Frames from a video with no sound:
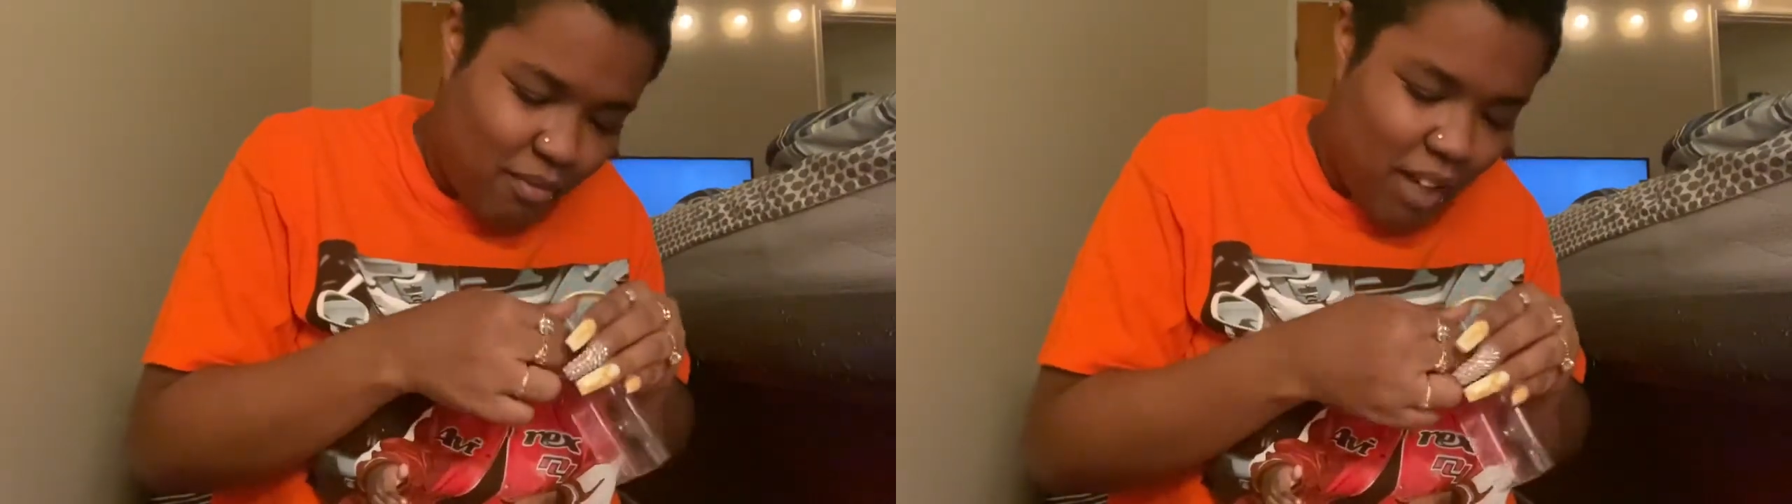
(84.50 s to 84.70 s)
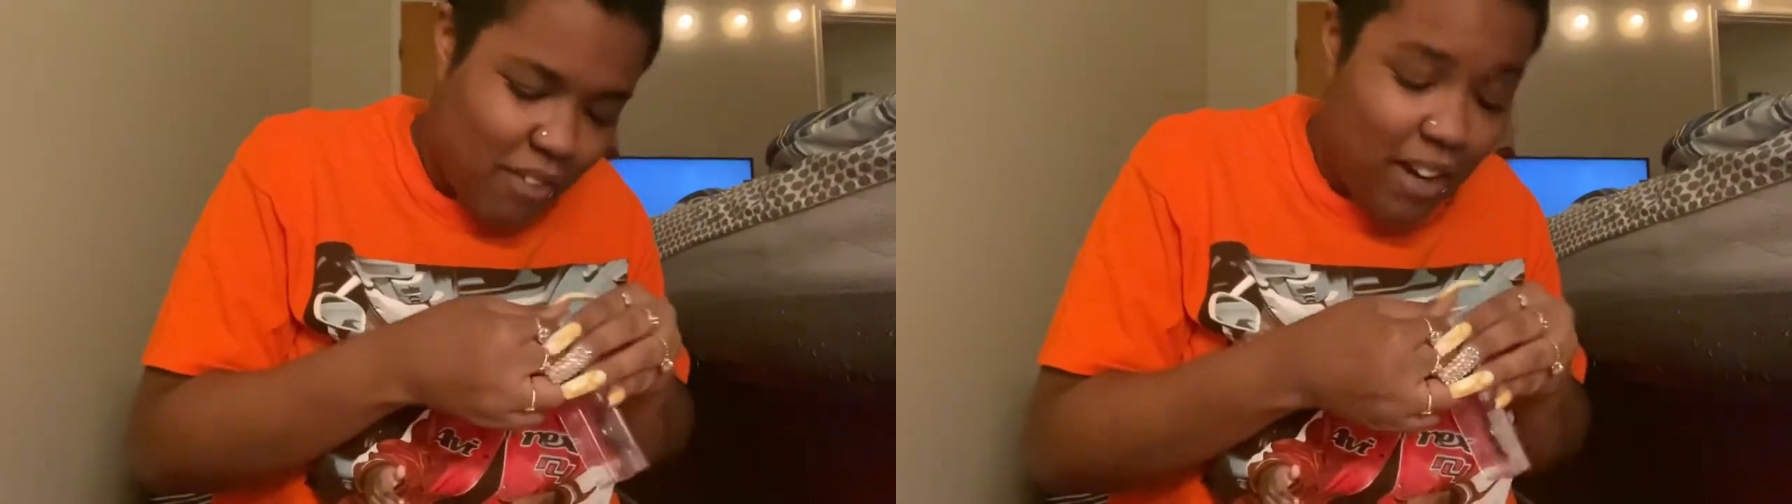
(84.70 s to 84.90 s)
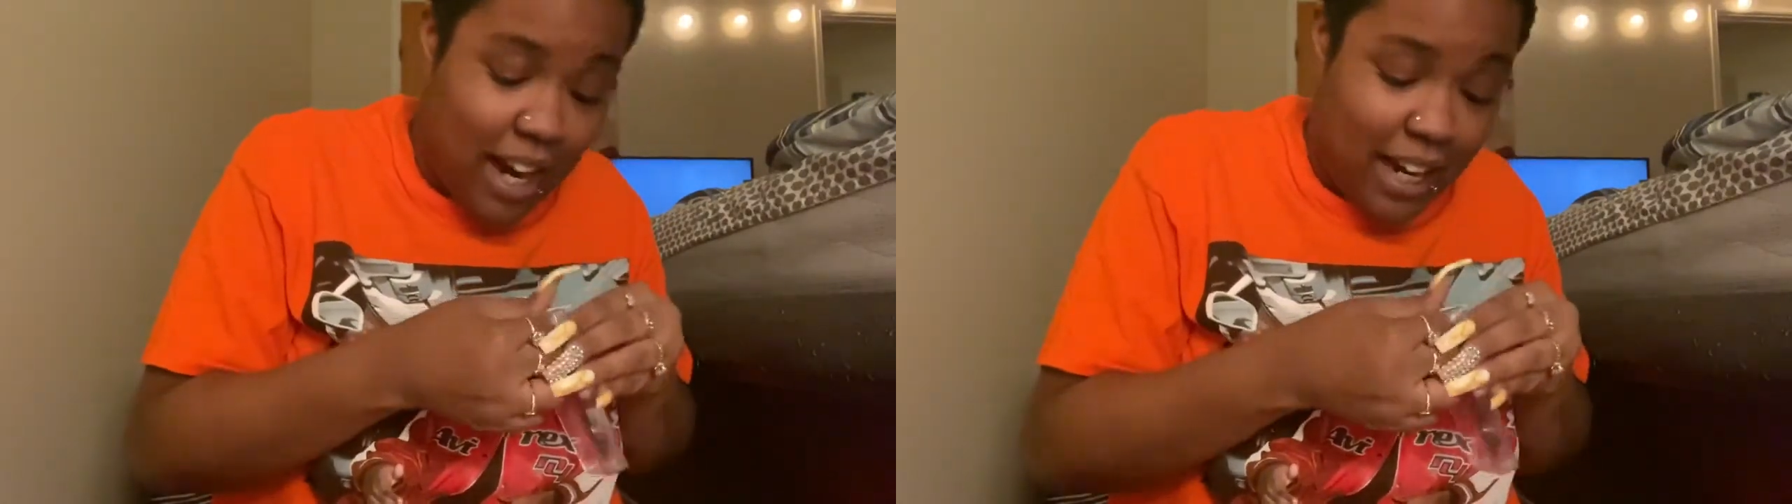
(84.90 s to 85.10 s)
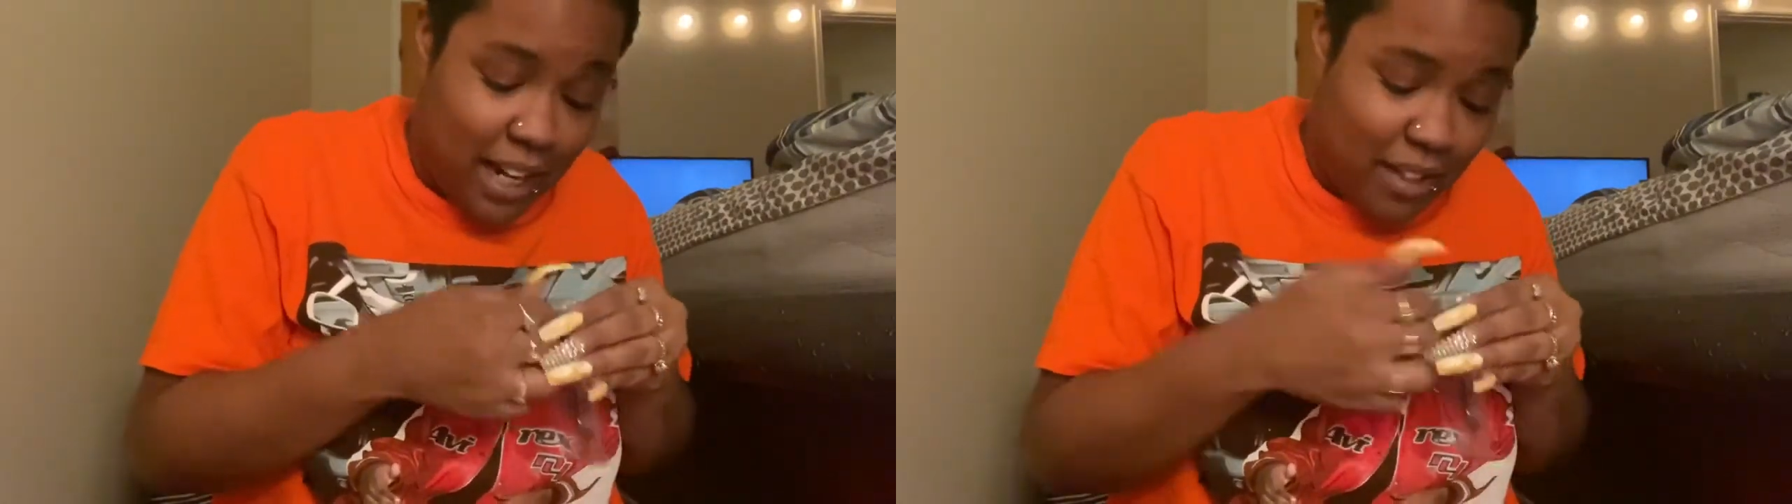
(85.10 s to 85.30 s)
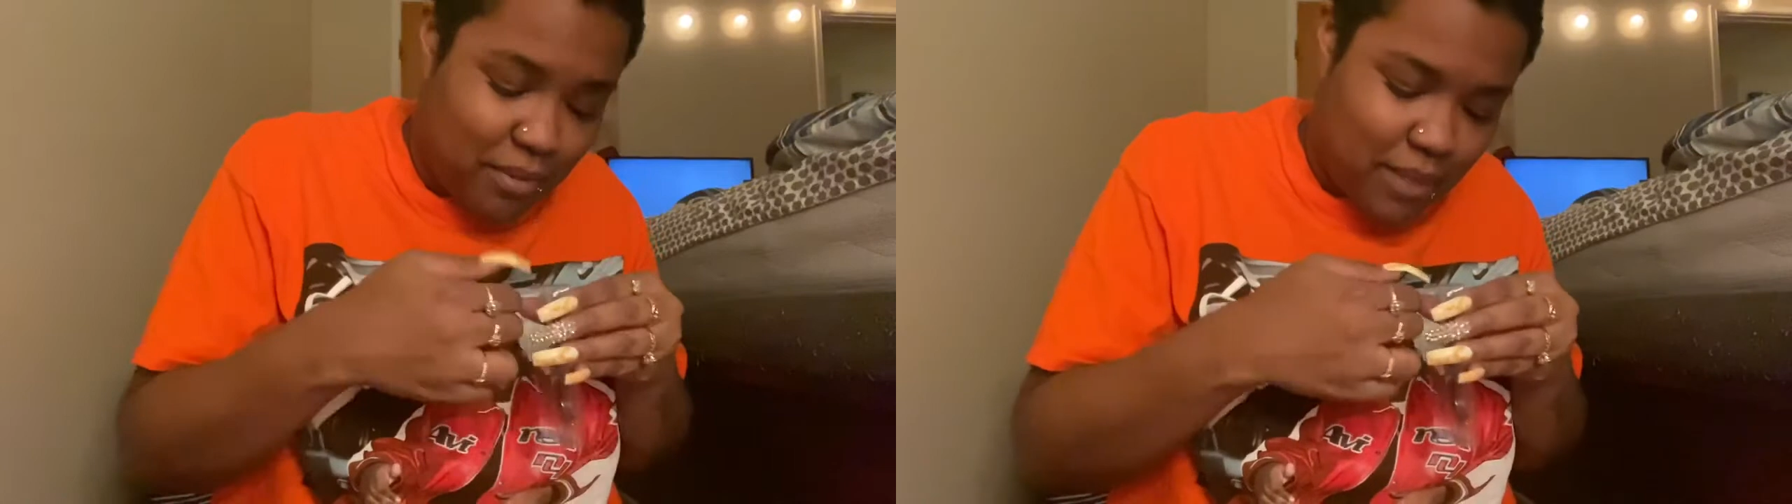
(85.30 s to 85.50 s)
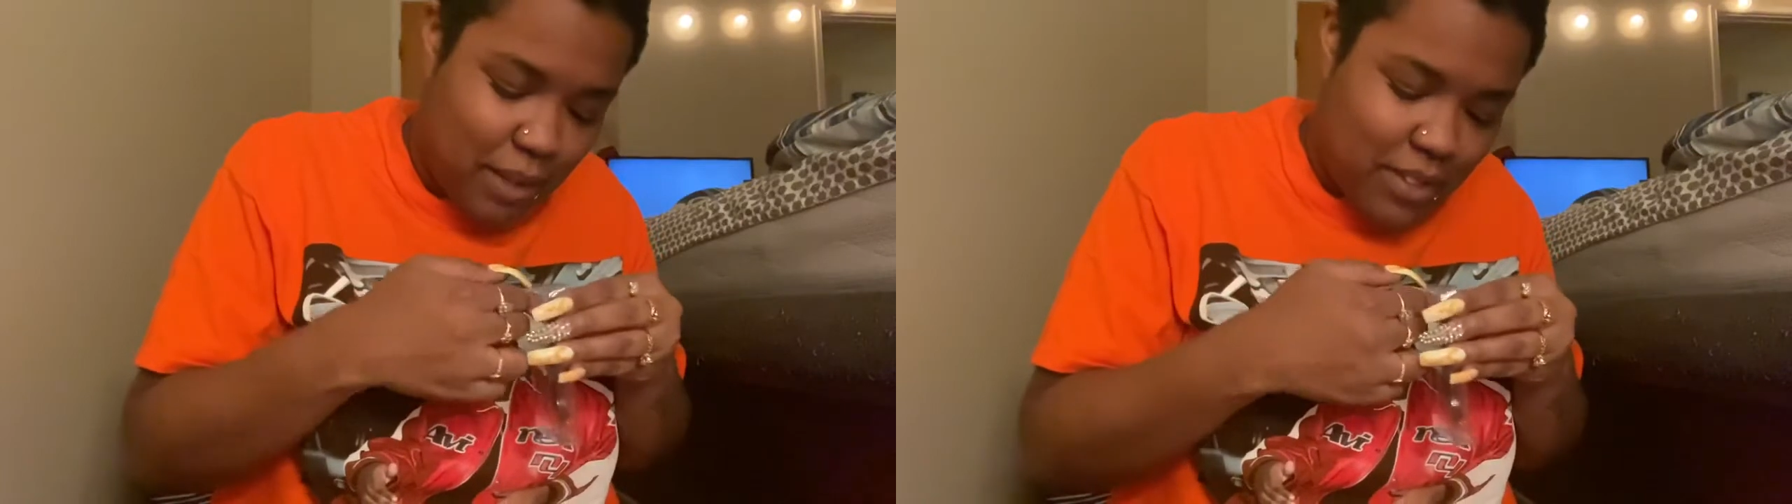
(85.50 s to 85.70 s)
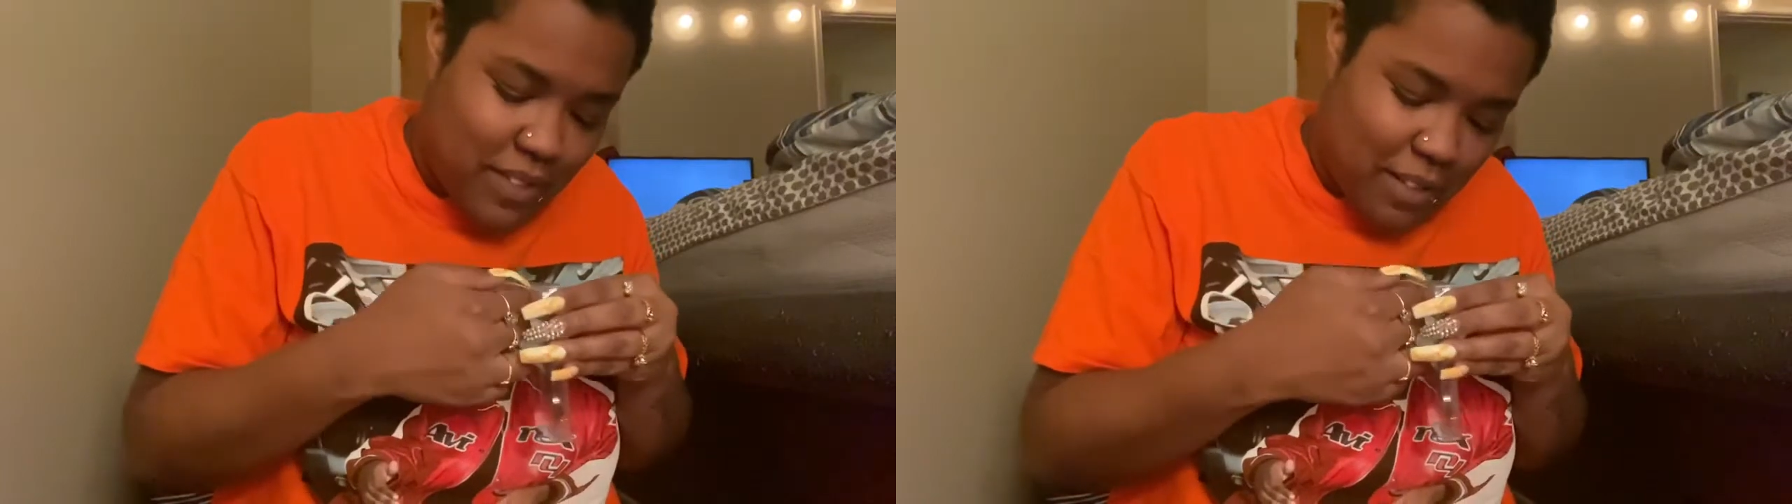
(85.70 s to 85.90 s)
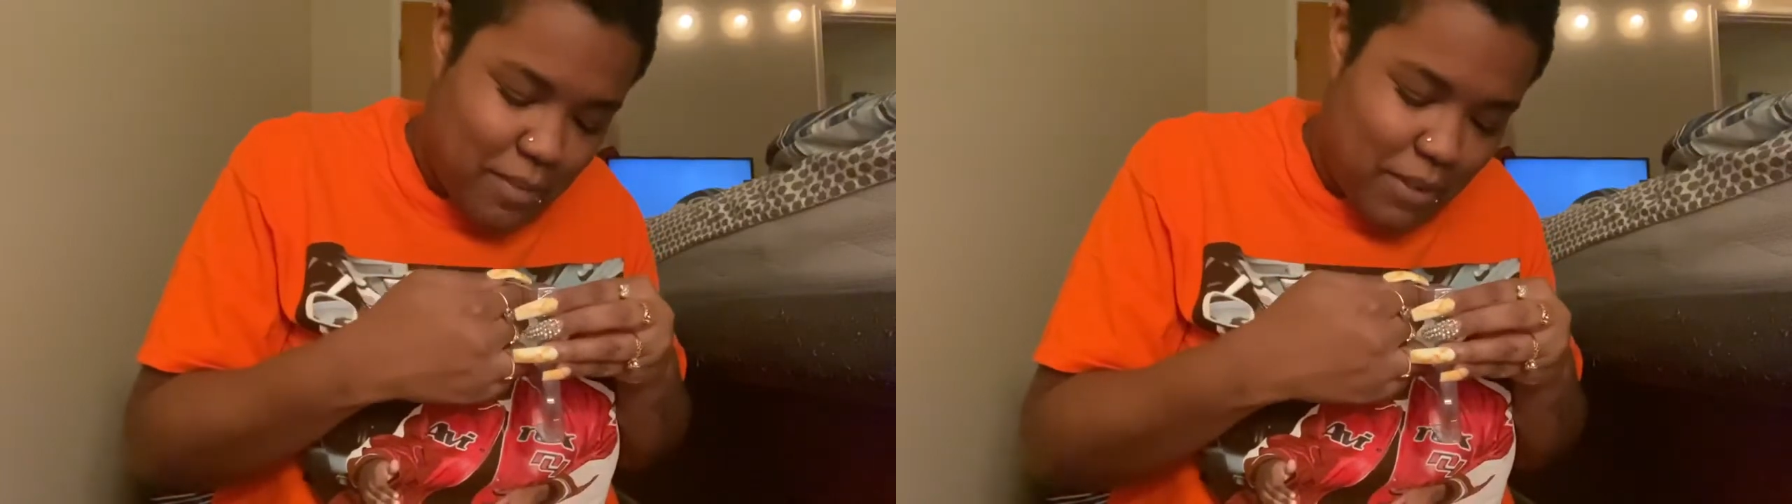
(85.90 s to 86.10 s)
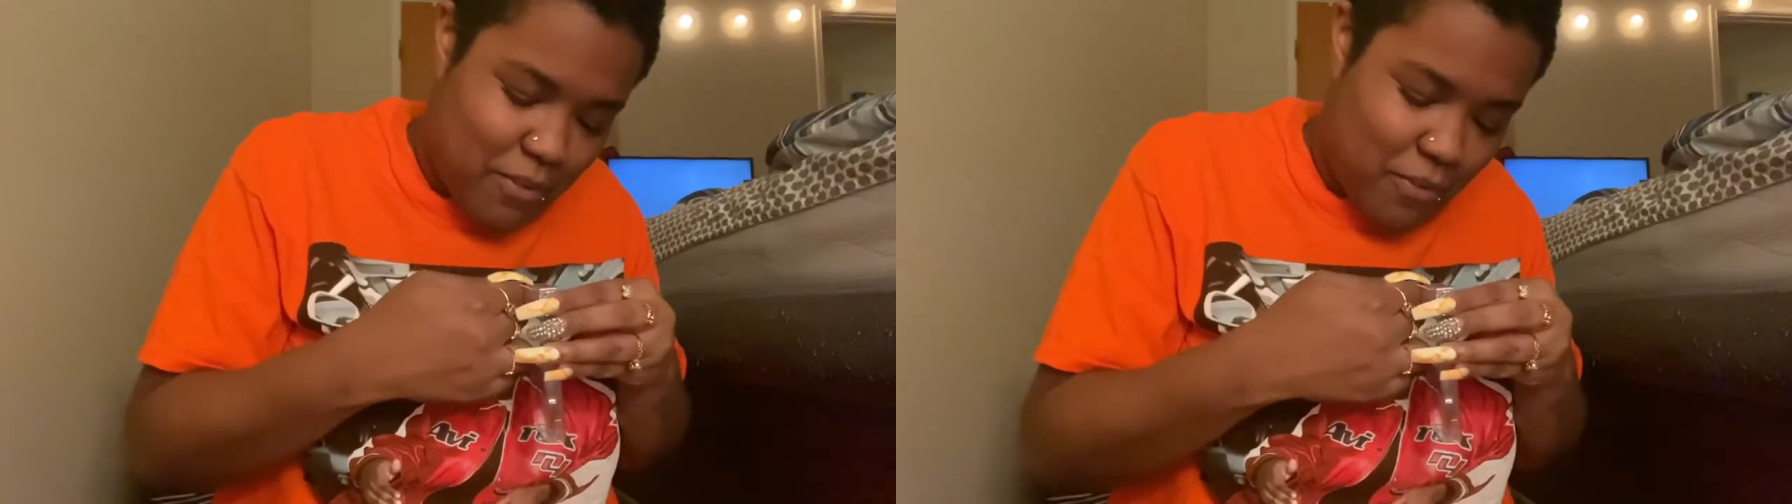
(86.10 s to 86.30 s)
Friday. They was fucking me,